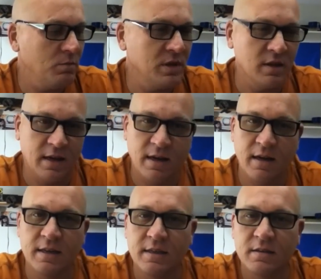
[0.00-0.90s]
But like
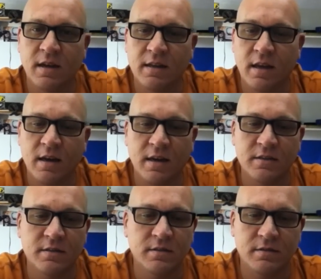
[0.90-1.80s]
ideas like that, I
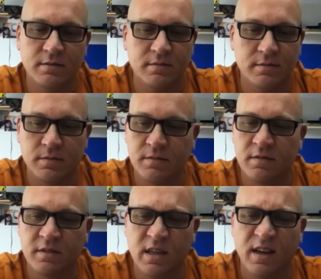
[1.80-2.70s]
just
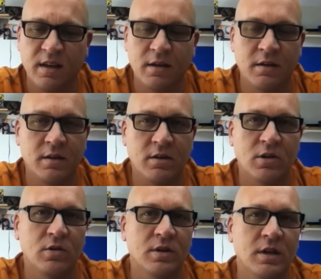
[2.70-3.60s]
take it and then I'll
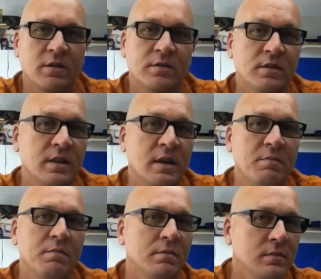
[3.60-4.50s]
go another
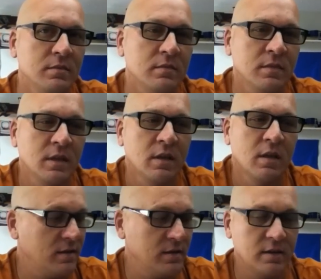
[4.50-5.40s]
step,
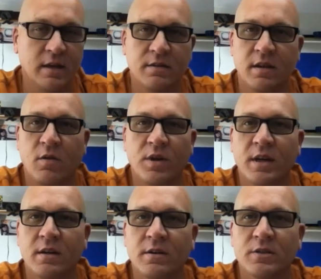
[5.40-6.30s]
and that's how we
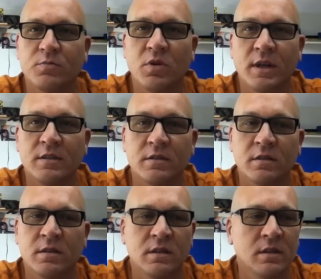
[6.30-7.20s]
get our inspiration.